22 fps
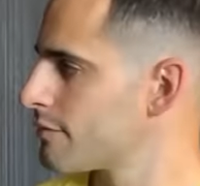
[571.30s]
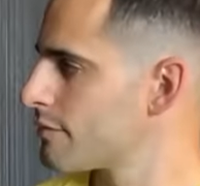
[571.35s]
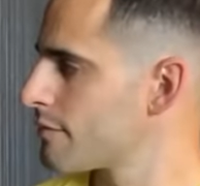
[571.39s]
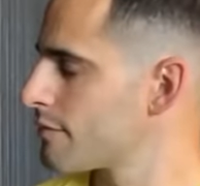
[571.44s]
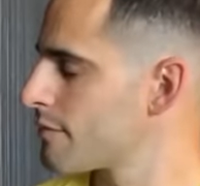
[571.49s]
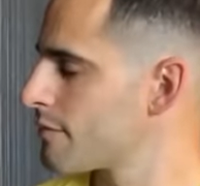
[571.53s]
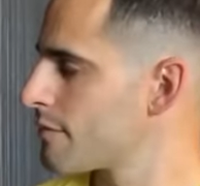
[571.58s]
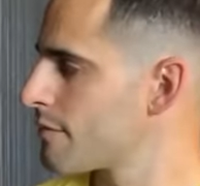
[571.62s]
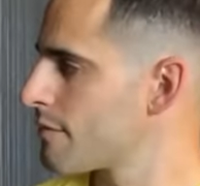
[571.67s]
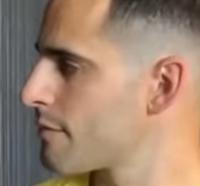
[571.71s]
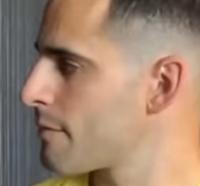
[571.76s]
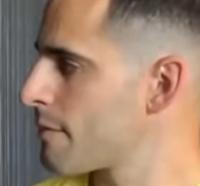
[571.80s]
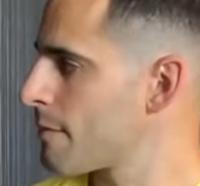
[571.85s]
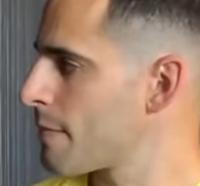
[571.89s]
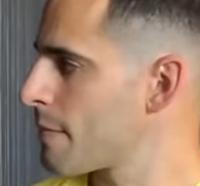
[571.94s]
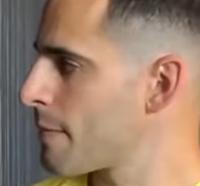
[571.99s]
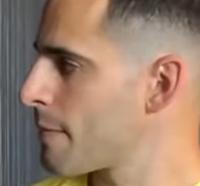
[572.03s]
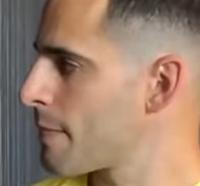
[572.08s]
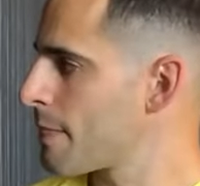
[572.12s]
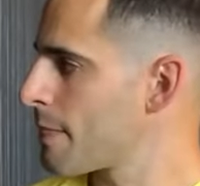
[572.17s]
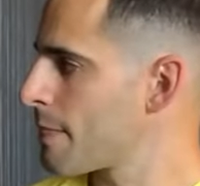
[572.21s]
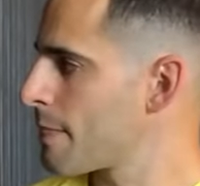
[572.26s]

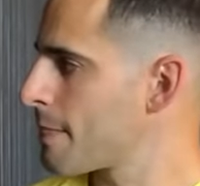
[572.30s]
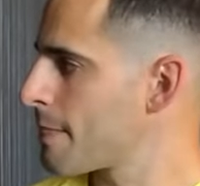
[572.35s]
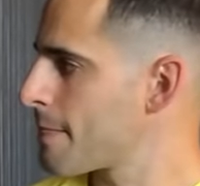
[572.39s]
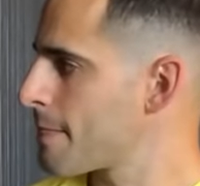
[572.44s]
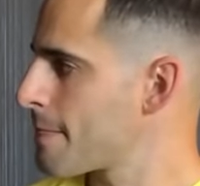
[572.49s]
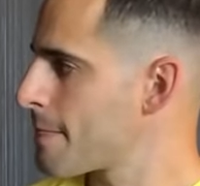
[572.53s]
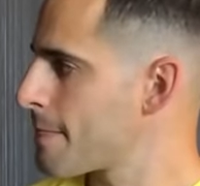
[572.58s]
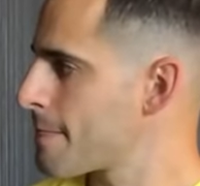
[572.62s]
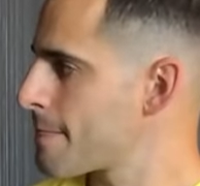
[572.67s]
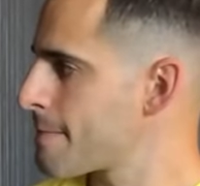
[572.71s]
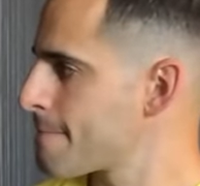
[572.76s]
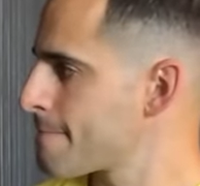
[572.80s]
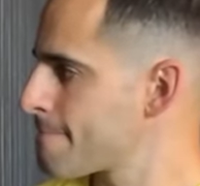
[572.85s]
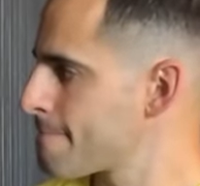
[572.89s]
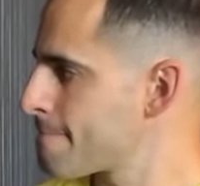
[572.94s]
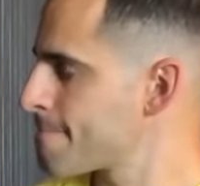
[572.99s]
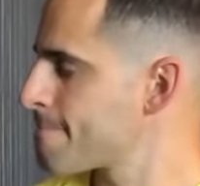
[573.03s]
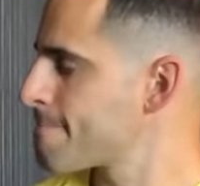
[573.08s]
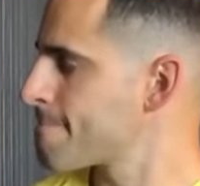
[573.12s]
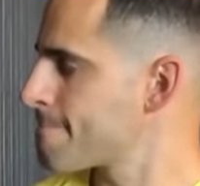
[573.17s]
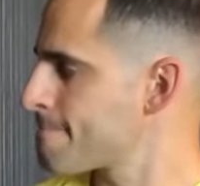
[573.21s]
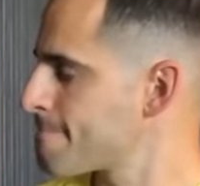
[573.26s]

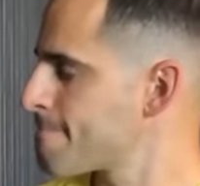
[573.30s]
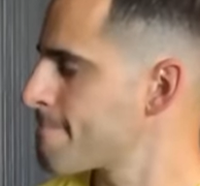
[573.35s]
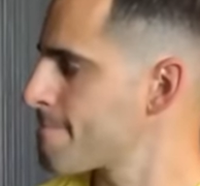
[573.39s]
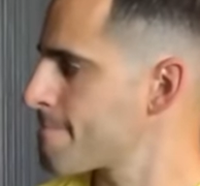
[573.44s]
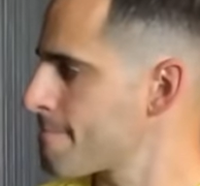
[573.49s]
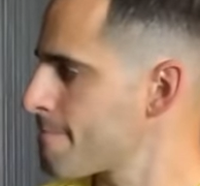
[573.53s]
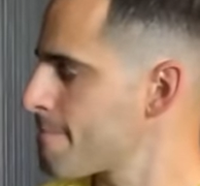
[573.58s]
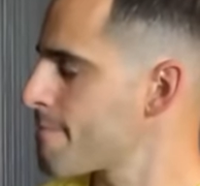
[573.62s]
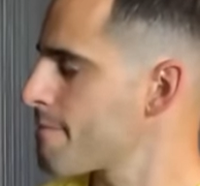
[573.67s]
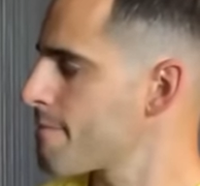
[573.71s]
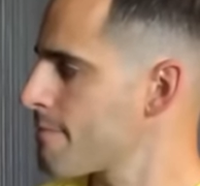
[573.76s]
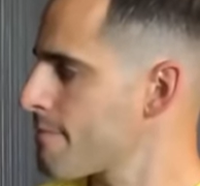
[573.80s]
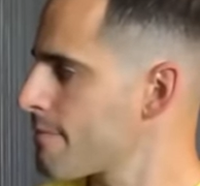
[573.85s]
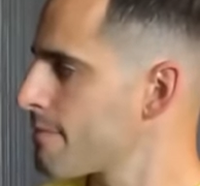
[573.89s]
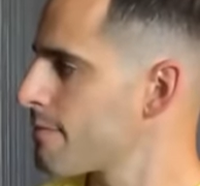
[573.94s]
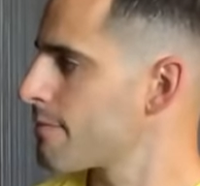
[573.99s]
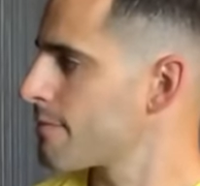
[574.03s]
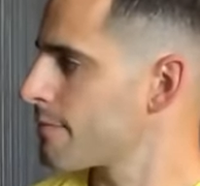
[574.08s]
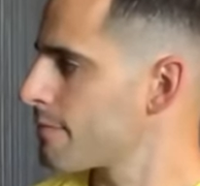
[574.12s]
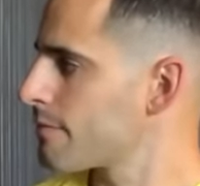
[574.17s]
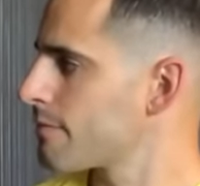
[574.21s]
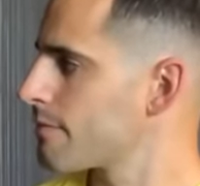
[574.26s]

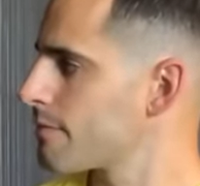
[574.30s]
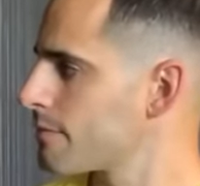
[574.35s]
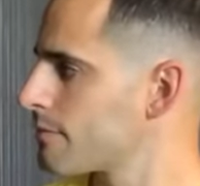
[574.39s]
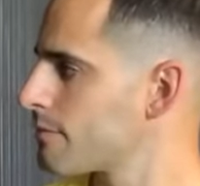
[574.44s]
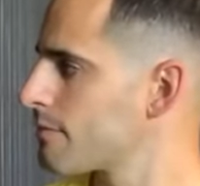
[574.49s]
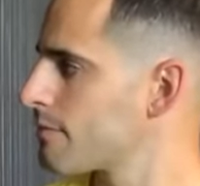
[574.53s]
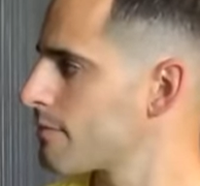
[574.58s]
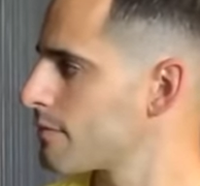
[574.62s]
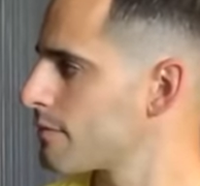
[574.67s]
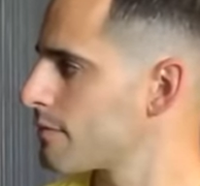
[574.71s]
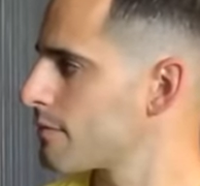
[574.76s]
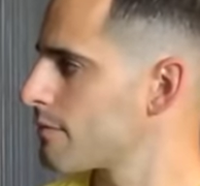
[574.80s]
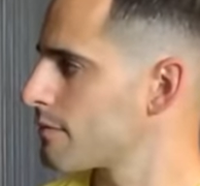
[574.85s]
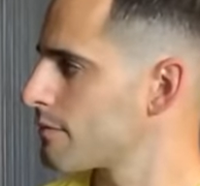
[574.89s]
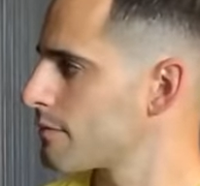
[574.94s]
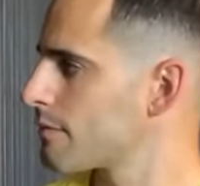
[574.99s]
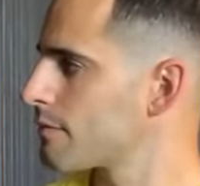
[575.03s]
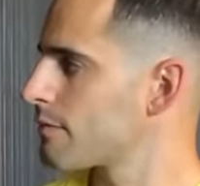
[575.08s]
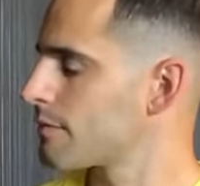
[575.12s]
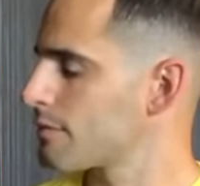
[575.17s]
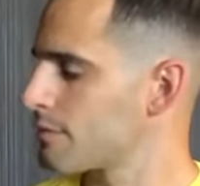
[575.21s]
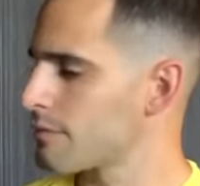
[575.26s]

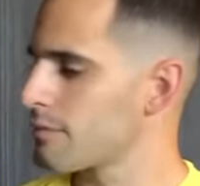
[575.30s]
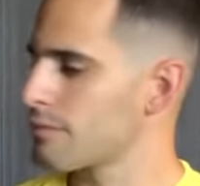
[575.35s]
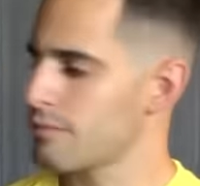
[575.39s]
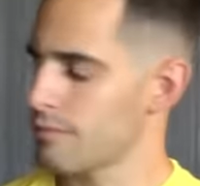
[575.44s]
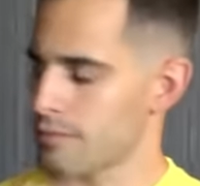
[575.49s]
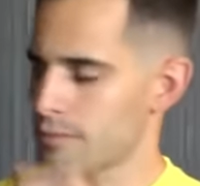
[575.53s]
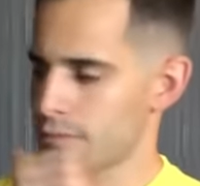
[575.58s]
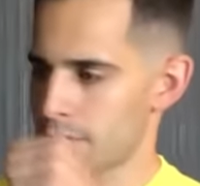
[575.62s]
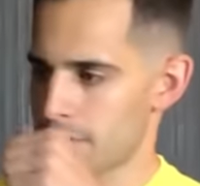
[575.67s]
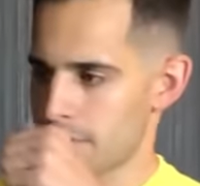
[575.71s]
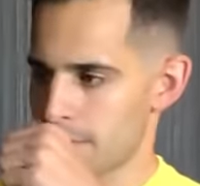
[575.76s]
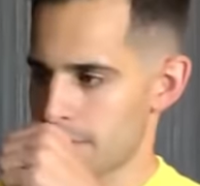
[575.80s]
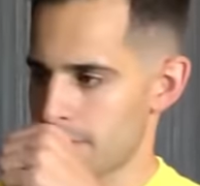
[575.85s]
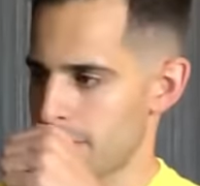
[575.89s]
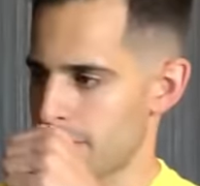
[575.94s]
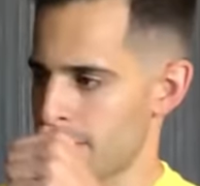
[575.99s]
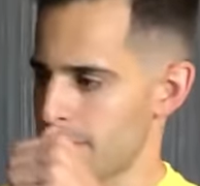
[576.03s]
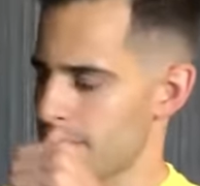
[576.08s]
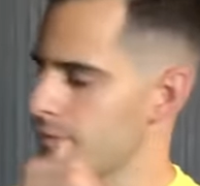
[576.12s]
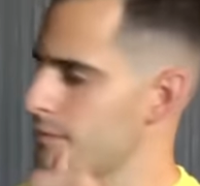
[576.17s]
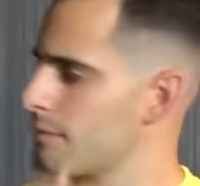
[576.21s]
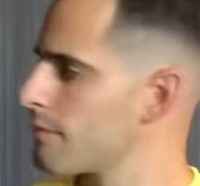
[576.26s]

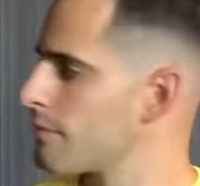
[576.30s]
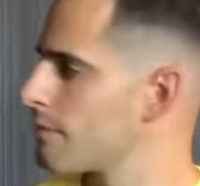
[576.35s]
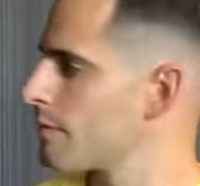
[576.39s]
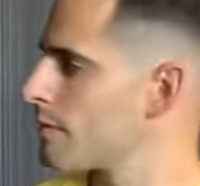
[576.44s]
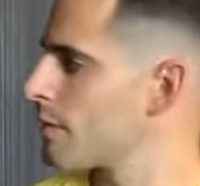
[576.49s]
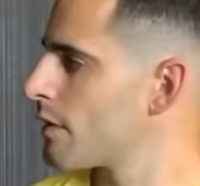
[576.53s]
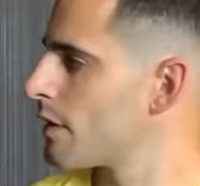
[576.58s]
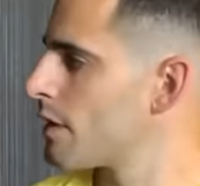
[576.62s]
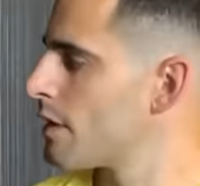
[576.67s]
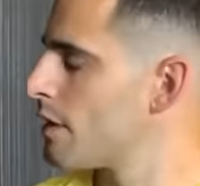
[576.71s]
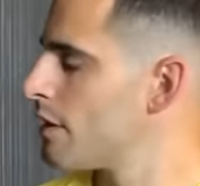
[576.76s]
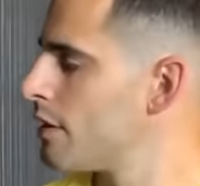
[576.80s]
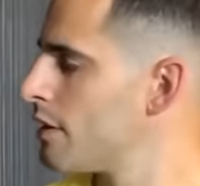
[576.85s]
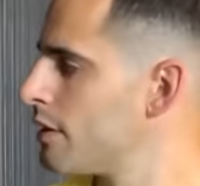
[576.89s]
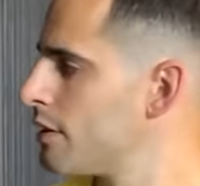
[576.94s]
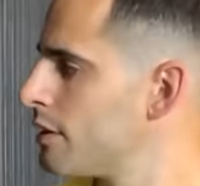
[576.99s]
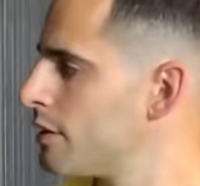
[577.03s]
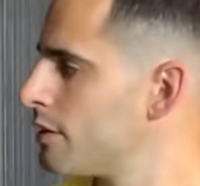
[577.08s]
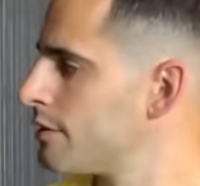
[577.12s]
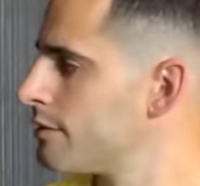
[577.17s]
The person shown says nothing.